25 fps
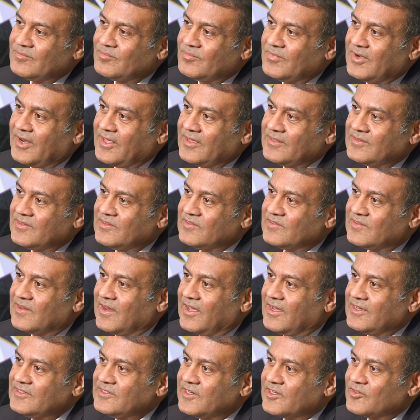like this
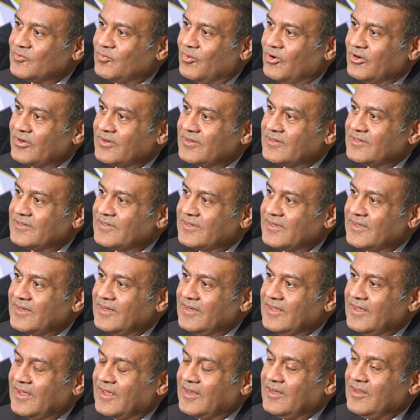large exporter
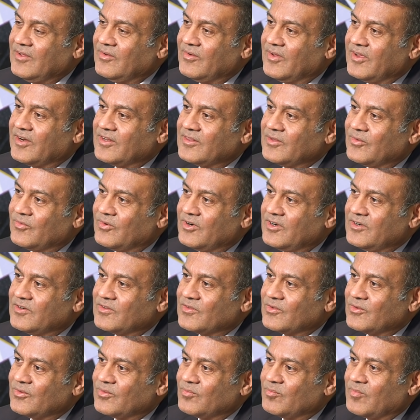anywhere in the world.
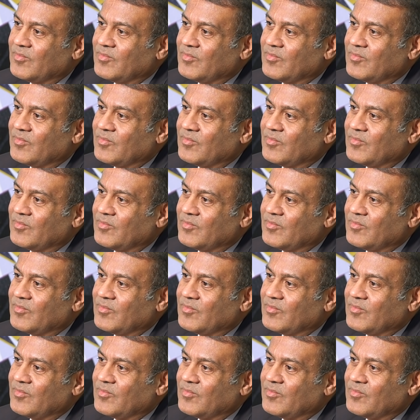So